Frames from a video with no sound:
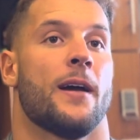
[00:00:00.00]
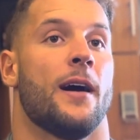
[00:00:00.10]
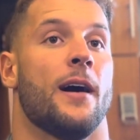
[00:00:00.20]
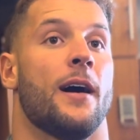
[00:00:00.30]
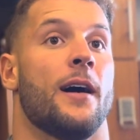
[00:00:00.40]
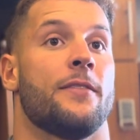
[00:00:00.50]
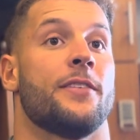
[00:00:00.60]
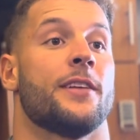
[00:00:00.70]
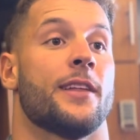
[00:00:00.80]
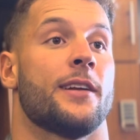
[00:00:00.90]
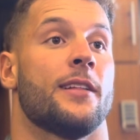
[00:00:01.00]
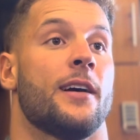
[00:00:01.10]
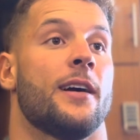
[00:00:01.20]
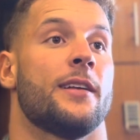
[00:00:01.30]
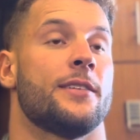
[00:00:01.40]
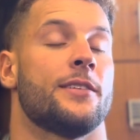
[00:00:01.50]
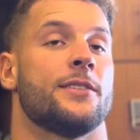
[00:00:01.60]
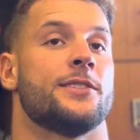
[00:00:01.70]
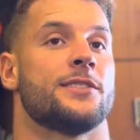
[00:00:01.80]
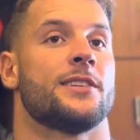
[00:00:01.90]
I feel that a lot. You
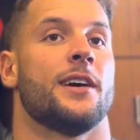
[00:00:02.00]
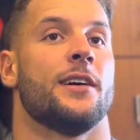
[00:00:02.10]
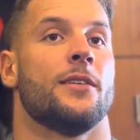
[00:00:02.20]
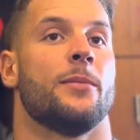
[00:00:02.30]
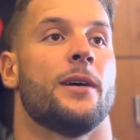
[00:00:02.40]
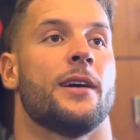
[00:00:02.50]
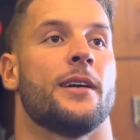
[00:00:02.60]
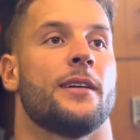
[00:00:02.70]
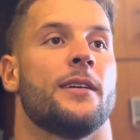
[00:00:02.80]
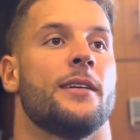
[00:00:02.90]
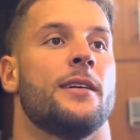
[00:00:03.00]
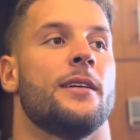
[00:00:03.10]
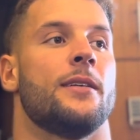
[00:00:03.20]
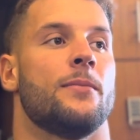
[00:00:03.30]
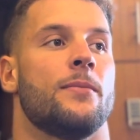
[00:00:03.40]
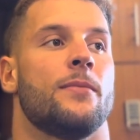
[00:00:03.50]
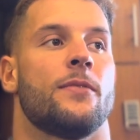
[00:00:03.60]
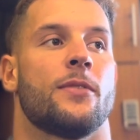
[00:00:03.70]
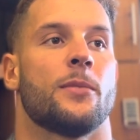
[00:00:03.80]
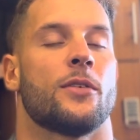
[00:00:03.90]
could just tell by
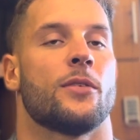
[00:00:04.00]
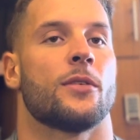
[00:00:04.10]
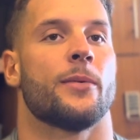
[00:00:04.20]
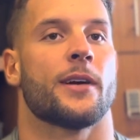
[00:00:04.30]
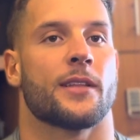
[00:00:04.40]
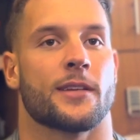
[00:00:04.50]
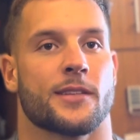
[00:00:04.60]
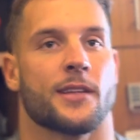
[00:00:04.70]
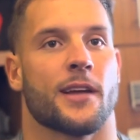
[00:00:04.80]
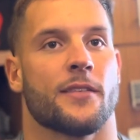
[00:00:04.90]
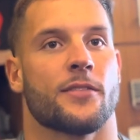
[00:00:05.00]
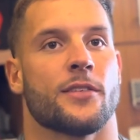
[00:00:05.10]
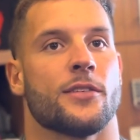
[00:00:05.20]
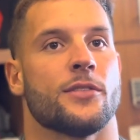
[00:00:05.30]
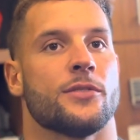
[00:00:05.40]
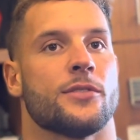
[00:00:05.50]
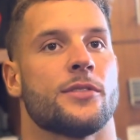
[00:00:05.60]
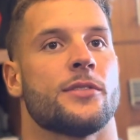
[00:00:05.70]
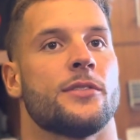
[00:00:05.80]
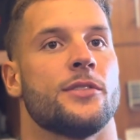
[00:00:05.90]
from a quarterback like Stafford,
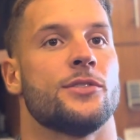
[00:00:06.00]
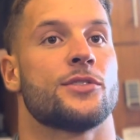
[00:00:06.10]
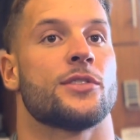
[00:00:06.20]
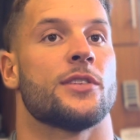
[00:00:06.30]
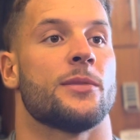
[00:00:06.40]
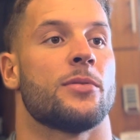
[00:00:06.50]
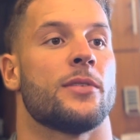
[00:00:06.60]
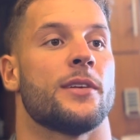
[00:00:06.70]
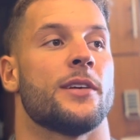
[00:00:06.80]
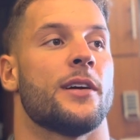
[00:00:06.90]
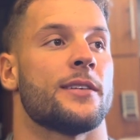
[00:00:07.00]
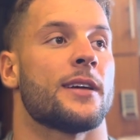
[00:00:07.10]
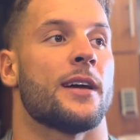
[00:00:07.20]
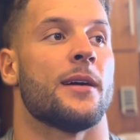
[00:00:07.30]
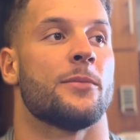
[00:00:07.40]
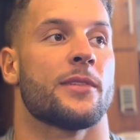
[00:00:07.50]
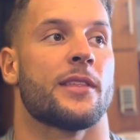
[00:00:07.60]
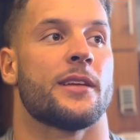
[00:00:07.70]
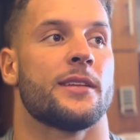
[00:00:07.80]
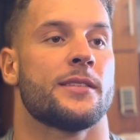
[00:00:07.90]
who's usually pretty on time with
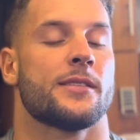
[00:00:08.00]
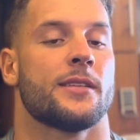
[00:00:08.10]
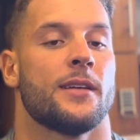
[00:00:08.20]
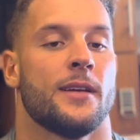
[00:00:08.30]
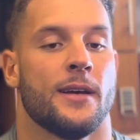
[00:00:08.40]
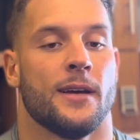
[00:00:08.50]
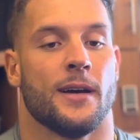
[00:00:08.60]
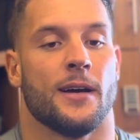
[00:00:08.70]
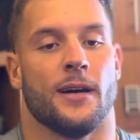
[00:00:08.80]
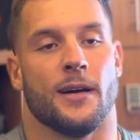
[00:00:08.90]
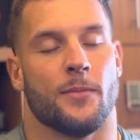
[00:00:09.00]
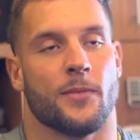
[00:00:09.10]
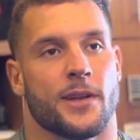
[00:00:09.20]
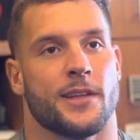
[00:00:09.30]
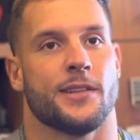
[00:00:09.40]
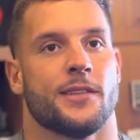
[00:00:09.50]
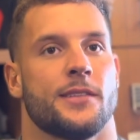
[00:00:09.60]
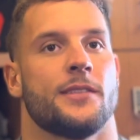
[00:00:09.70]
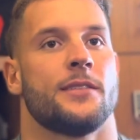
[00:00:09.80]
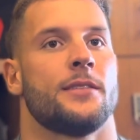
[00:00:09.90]
things. When he's
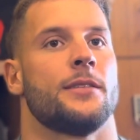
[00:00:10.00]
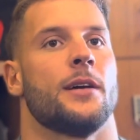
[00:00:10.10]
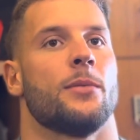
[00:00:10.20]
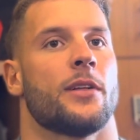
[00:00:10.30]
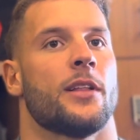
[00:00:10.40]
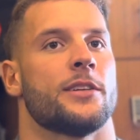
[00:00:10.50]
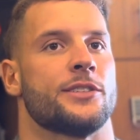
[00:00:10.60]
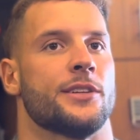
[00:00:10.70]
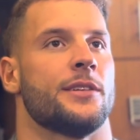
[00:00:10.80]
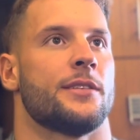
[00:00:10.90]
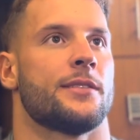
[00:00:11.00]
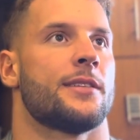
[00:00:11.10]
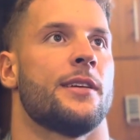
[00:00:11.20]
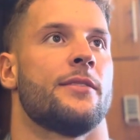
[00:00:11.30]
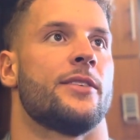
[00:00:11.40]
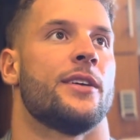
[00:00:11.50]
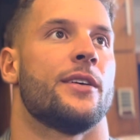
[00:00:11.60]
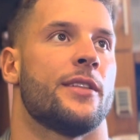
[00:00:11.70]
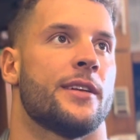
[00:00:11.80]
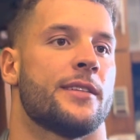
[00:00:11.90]
double clutching stuff, you
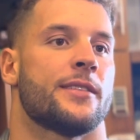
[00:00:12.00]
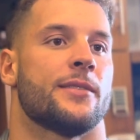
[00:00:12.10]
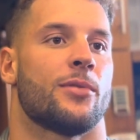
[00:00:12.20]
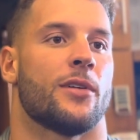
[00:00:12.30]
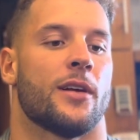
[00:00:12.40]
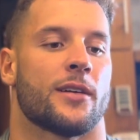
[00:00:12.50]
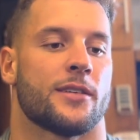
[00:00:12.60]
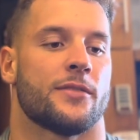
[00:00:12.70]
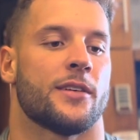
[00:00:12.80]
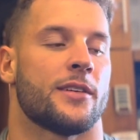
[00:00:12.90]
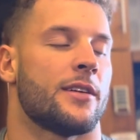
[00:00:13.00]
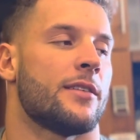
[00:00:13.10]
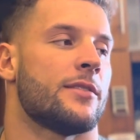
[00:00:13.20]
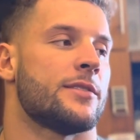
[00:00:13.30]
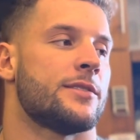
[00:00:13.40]
know that it's a product of good coverage.